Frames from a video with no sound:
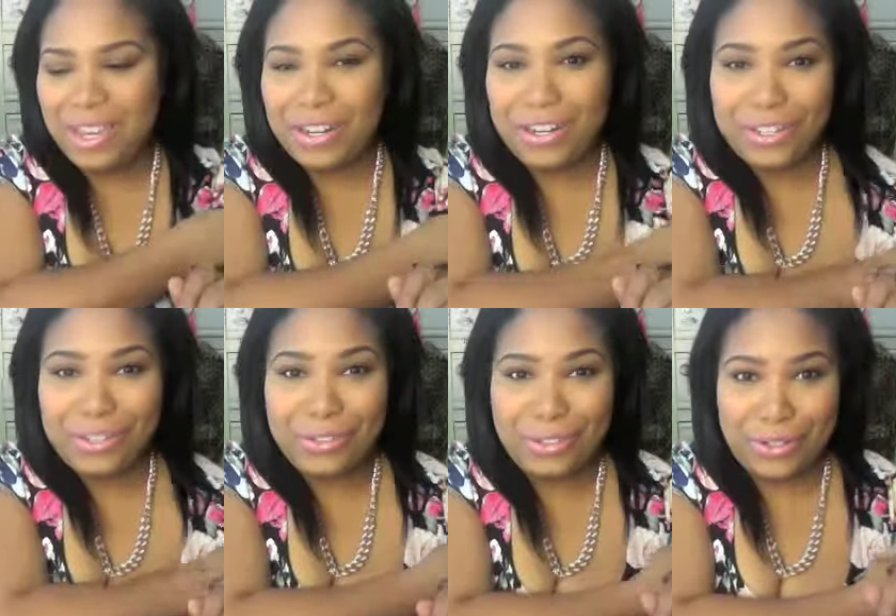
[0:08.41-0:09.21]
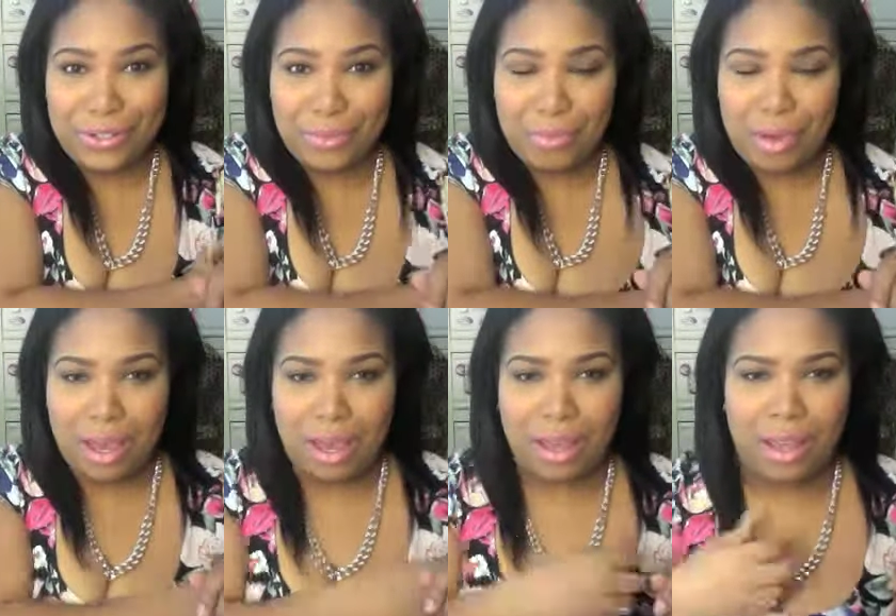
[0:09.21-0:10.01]
here to show you
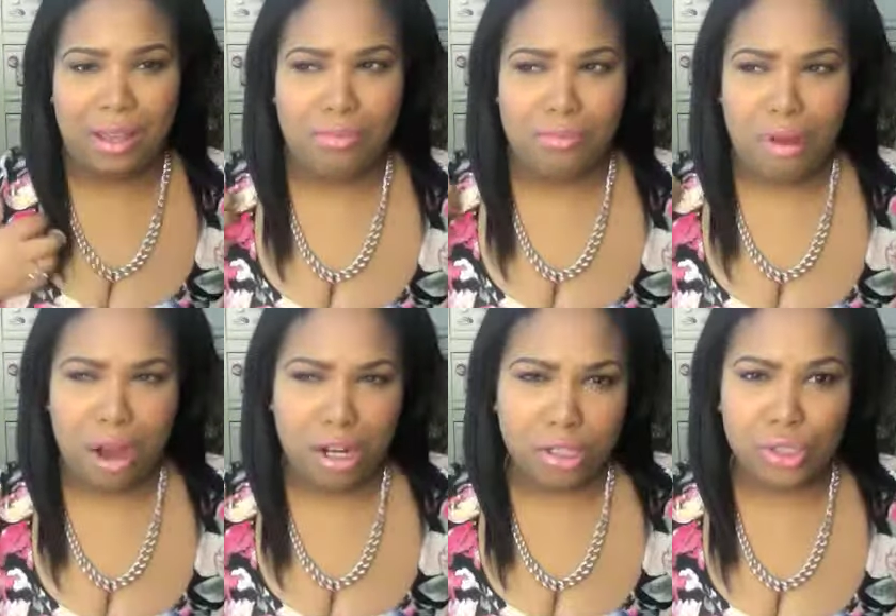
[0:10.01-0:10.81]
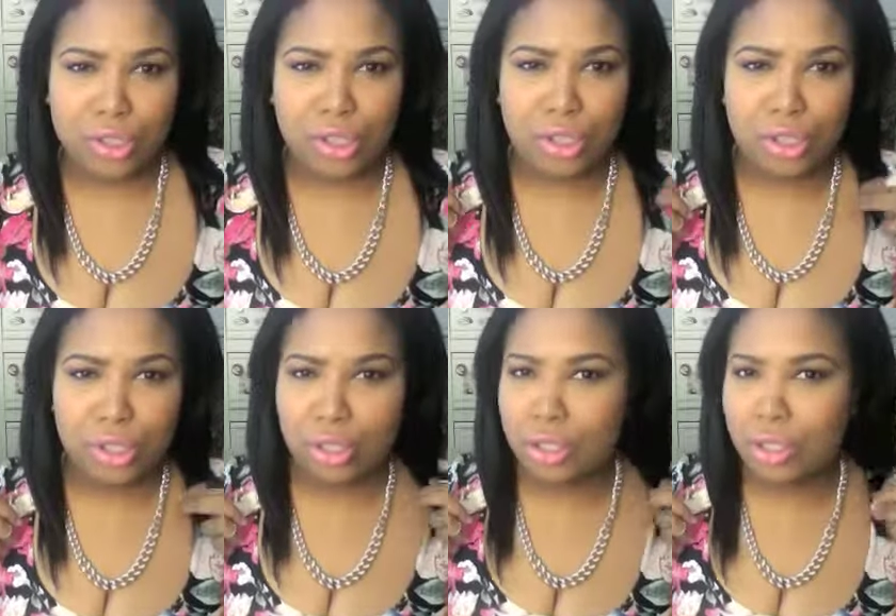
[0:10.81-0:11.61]
my
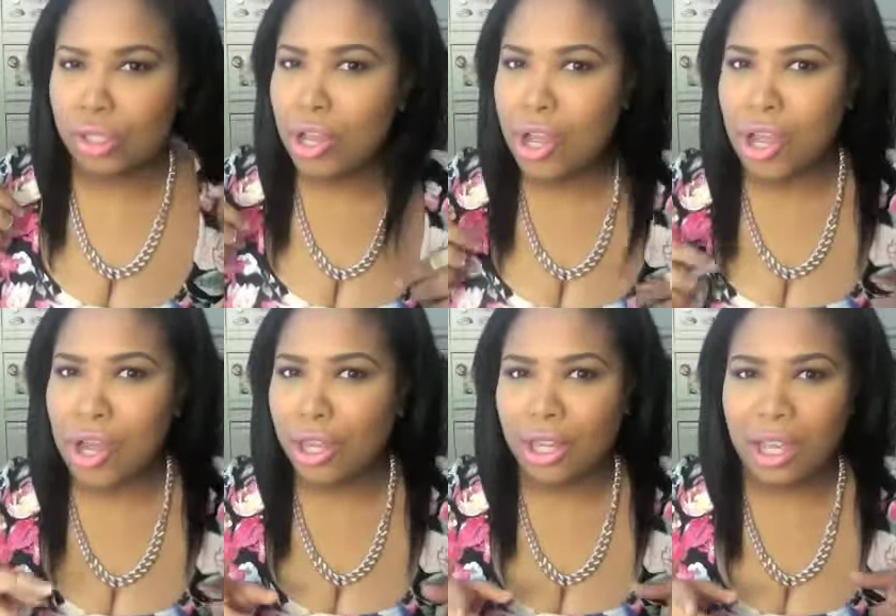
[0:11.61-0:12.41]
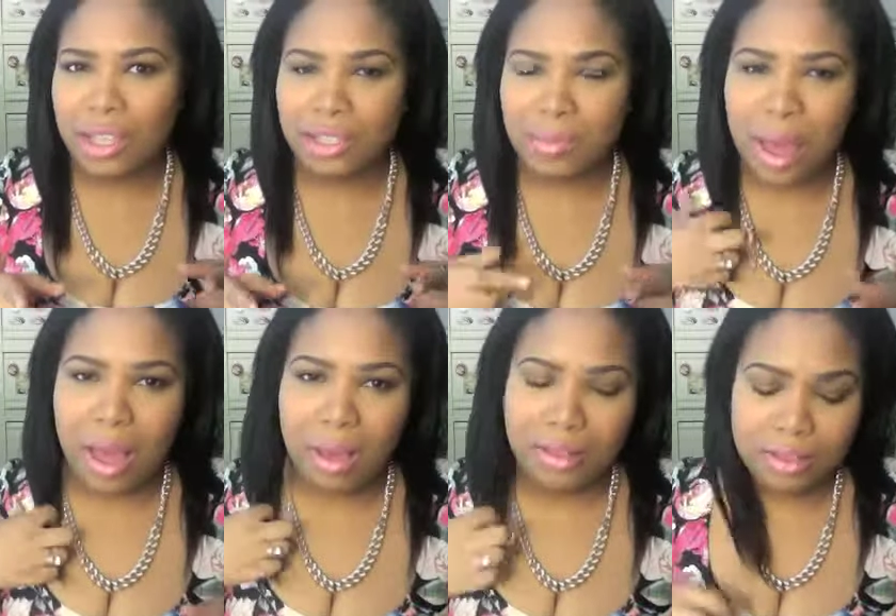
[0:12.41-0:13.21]
March glossy box.